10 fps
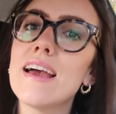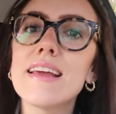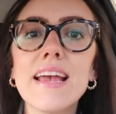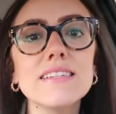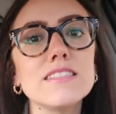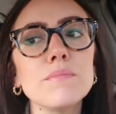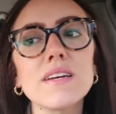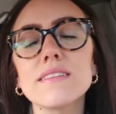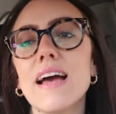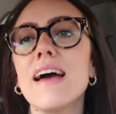And again, something
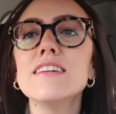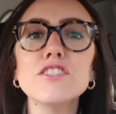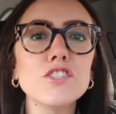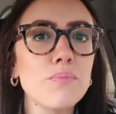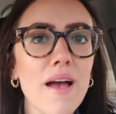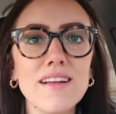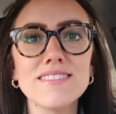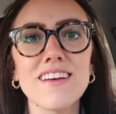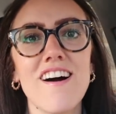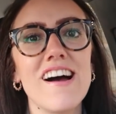like that, it just
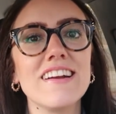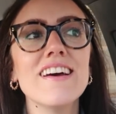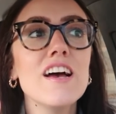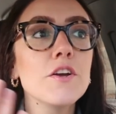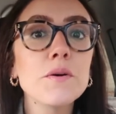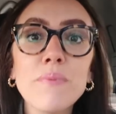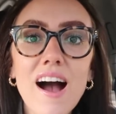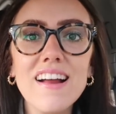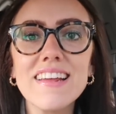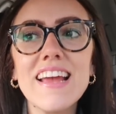depends on your
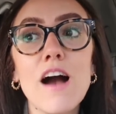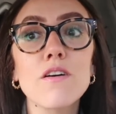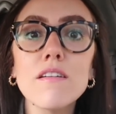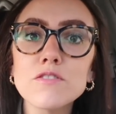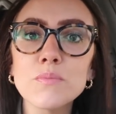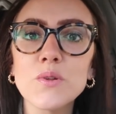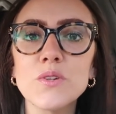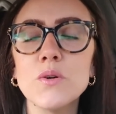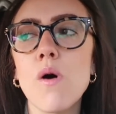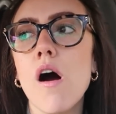body, how comfortable
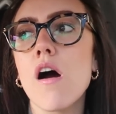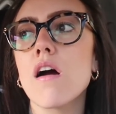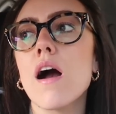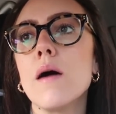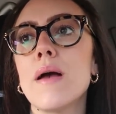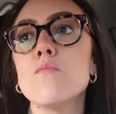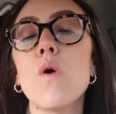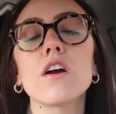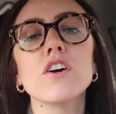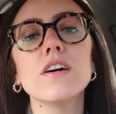you are, and
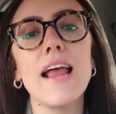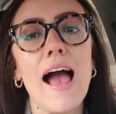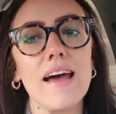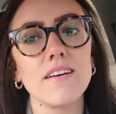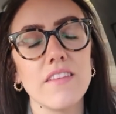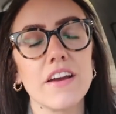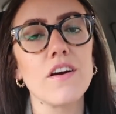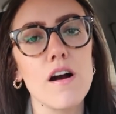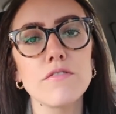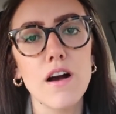what could add a layer
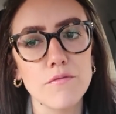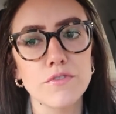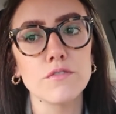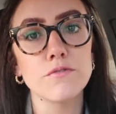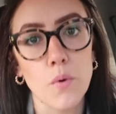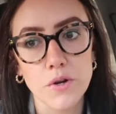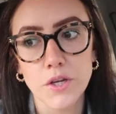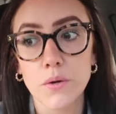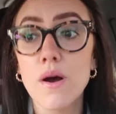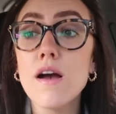of comfort for
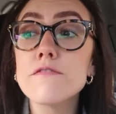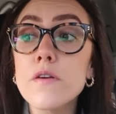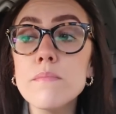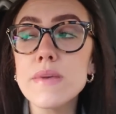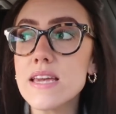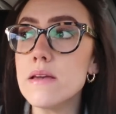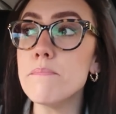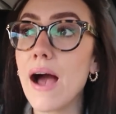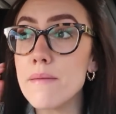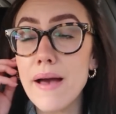you. For me,
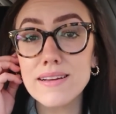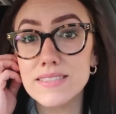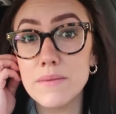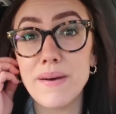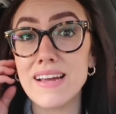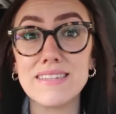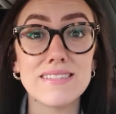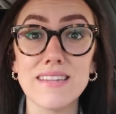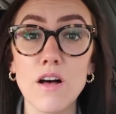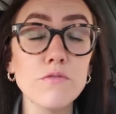my back seat by
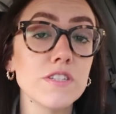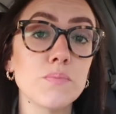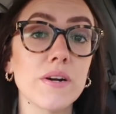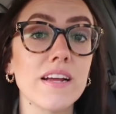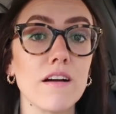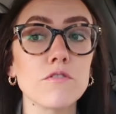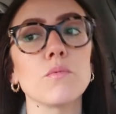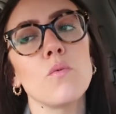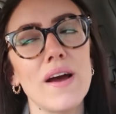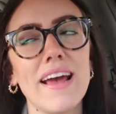itself is pretty
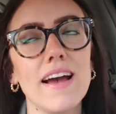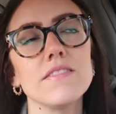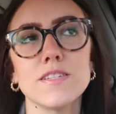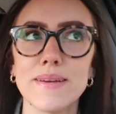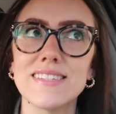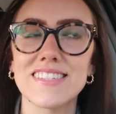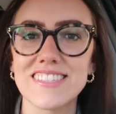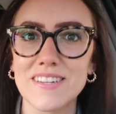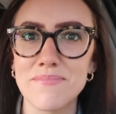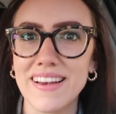comfortable when I have the space to
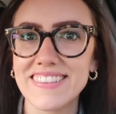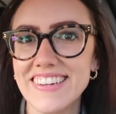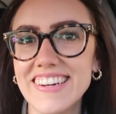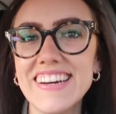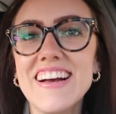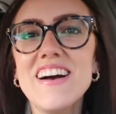sleep back there.